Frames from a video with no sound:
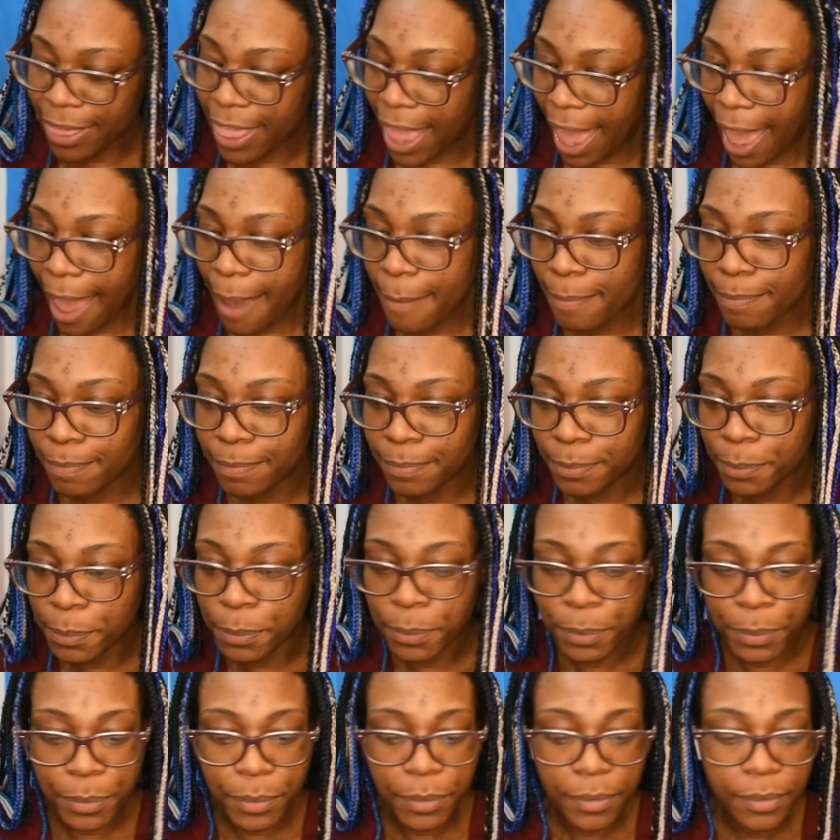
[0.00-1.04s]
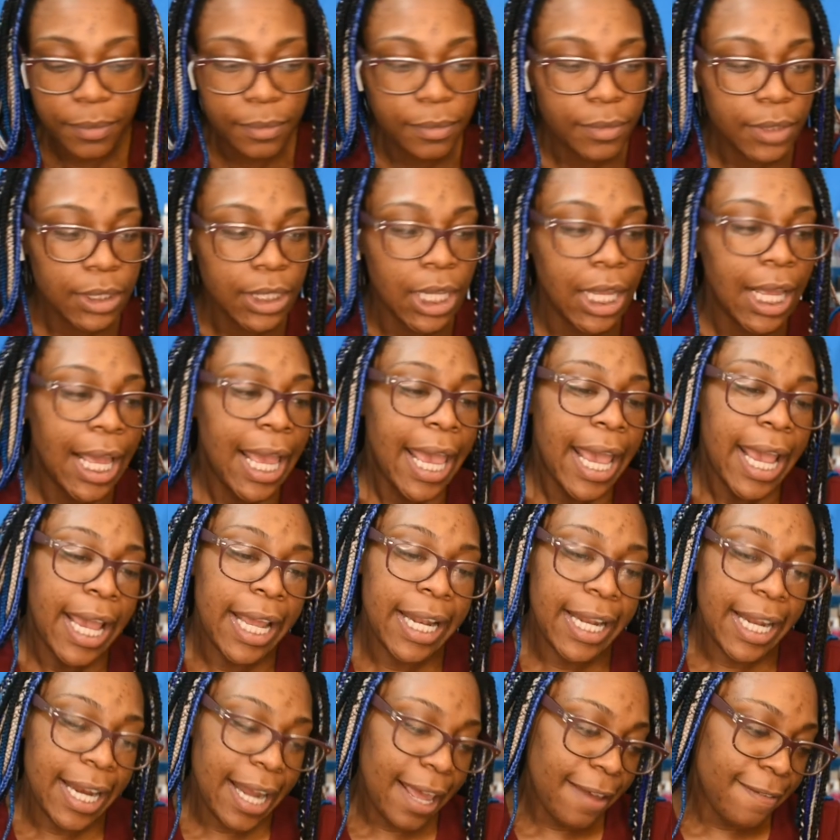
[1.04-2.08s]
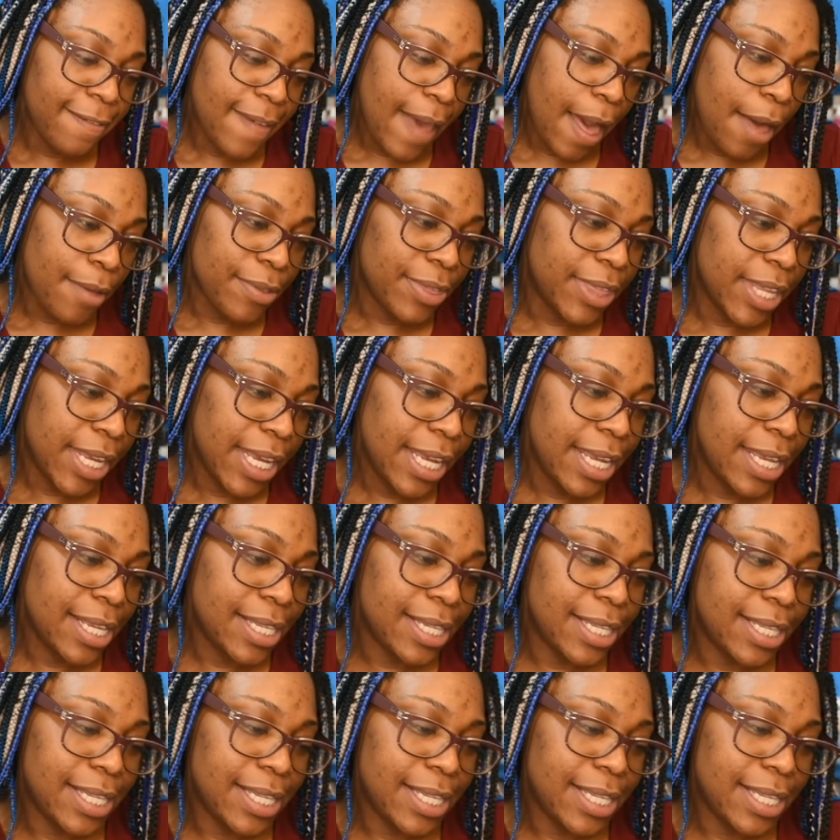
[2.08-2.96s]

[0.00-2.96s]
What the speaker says: that. And then I found these